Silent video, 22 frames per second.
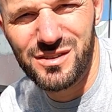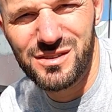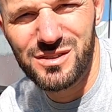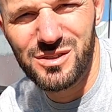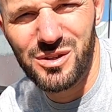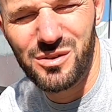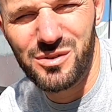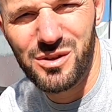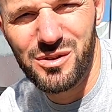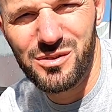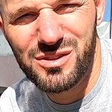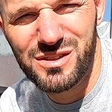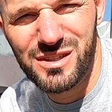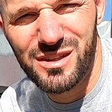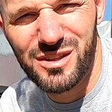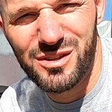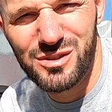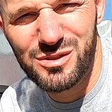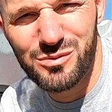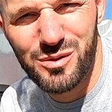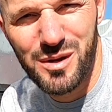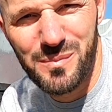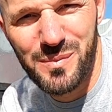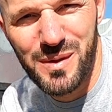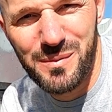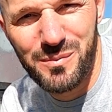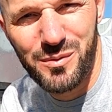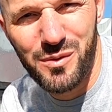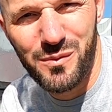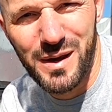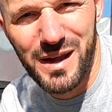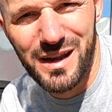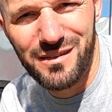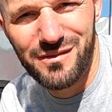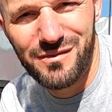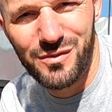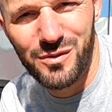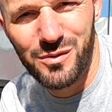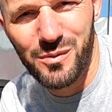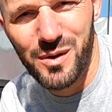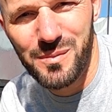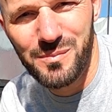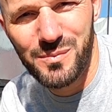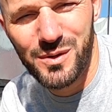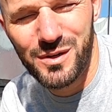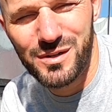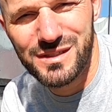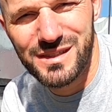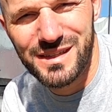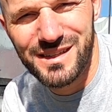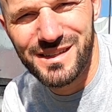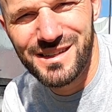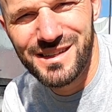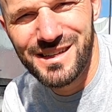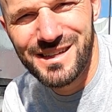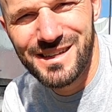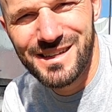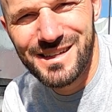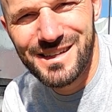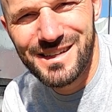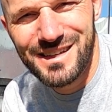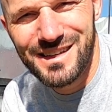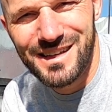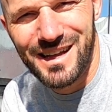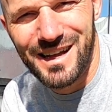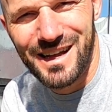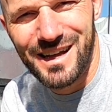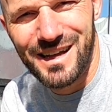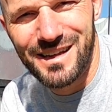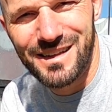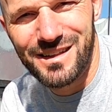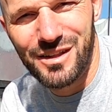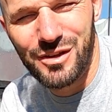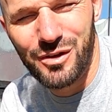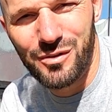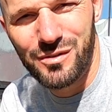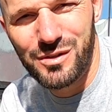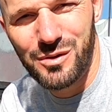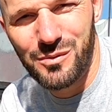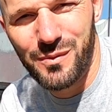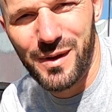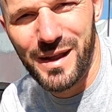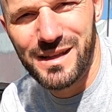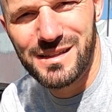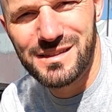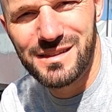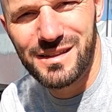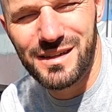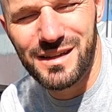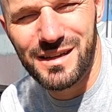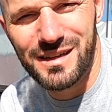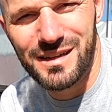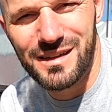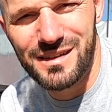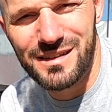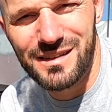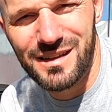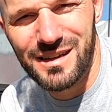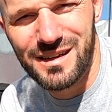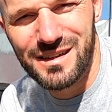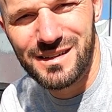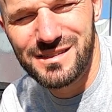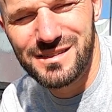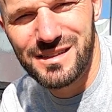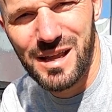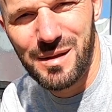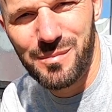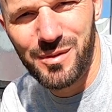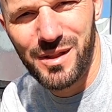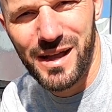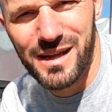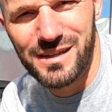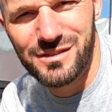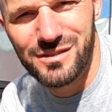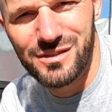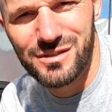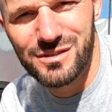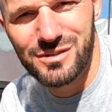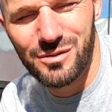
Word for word: So usually there's three people waiting for one person, uh, you know, to raise the uh, stabilizers.